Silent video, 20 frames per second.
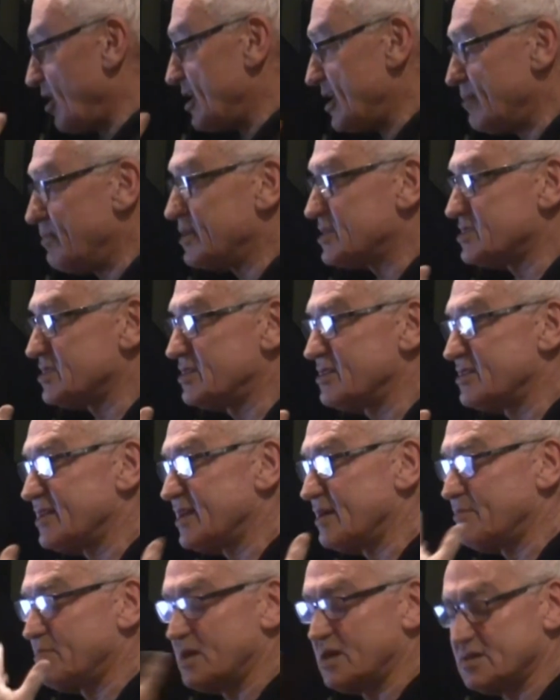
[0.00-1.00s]
limited in
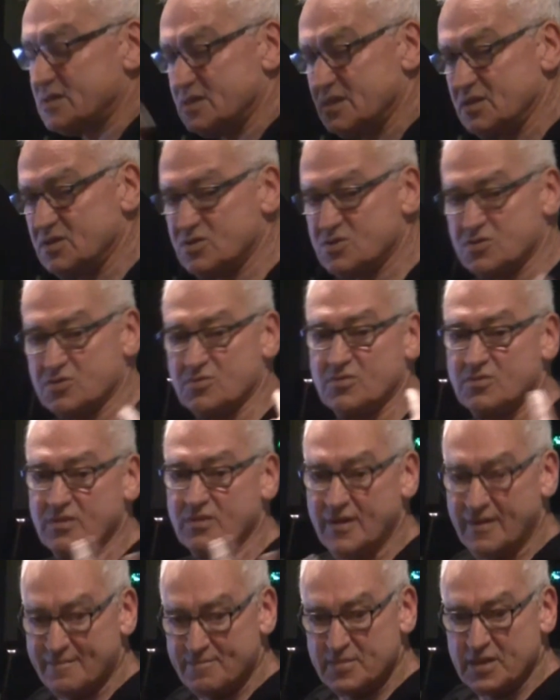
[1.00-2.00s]
their ability to
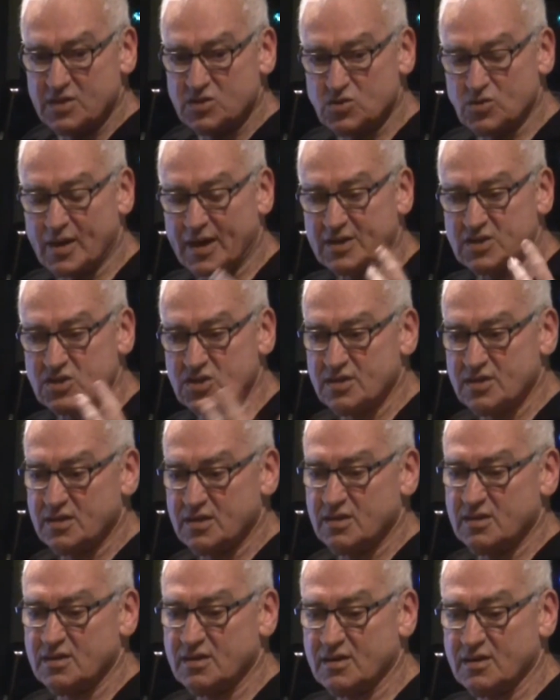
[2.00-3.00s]

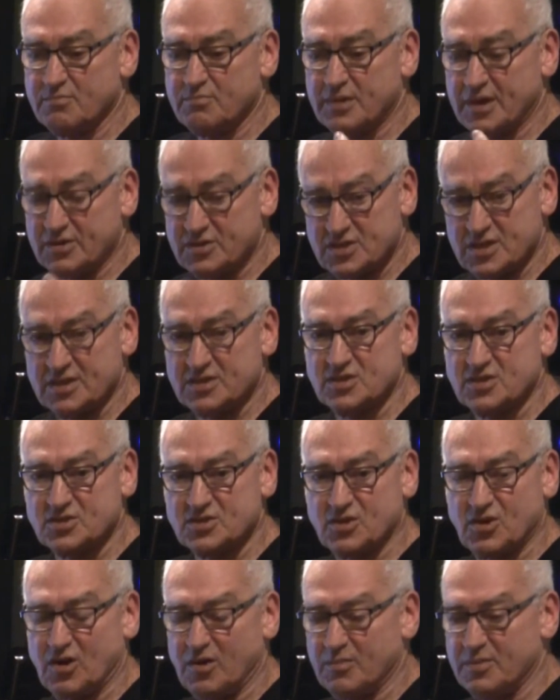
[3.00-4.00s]
actually process this
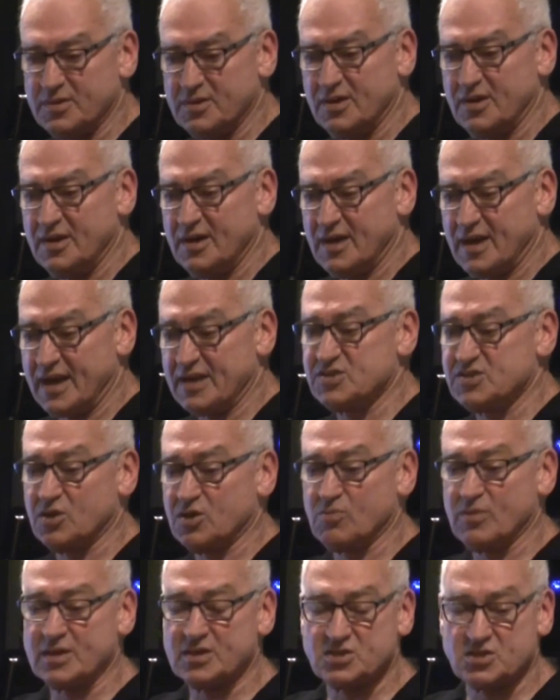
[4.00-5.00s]
carbon and
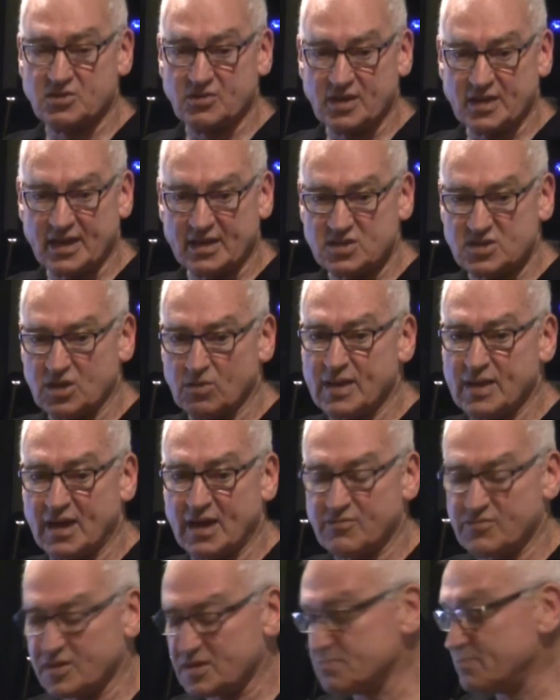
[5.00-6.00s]
sequester it. And so we
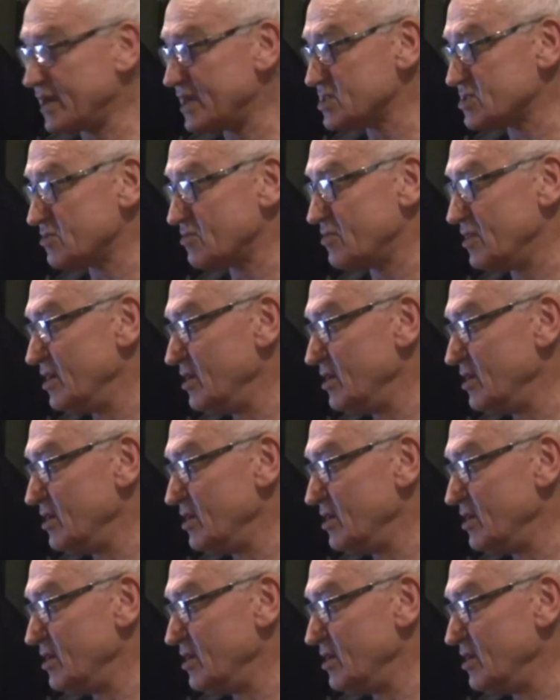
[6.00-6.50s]
have this massive